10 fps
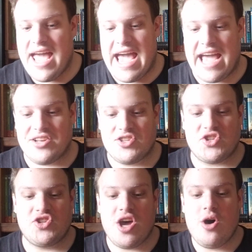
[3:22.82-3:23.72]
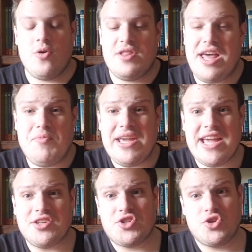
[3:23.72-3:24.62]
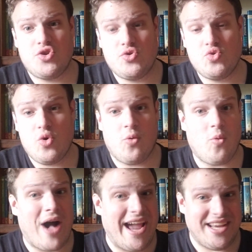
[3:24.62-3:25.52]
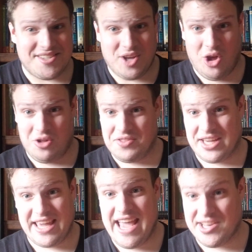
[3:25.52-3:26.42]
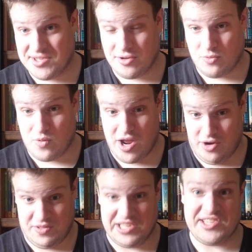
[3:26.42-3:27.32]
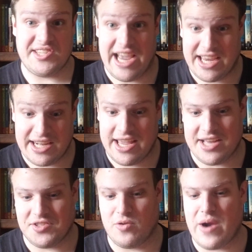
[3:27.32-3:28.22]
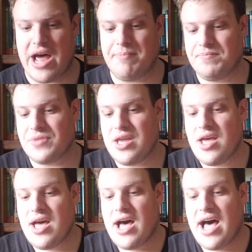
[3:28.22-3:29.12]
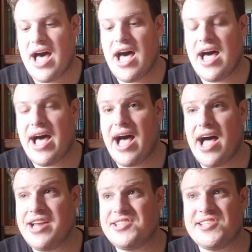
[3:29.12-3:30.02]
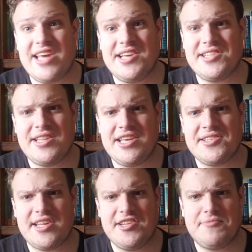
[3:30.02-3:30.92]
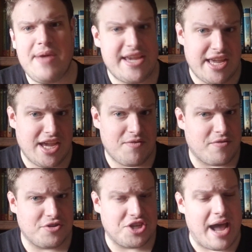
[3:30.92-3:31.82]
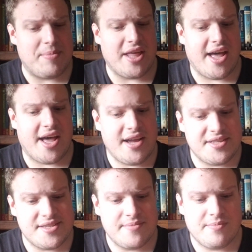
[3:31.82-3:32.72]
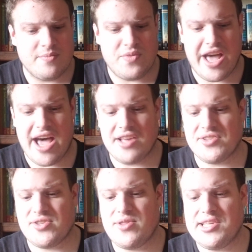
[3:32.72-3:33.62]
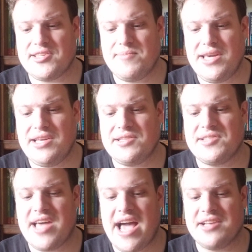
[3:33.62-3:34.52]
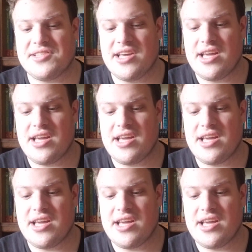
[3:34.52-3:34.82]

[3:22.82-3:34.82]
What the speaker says: And so then we get to why it's called the Kessel Run, or the Second Kessel Run. Han says in this that he's making it for Jabba the Hutt. So this means that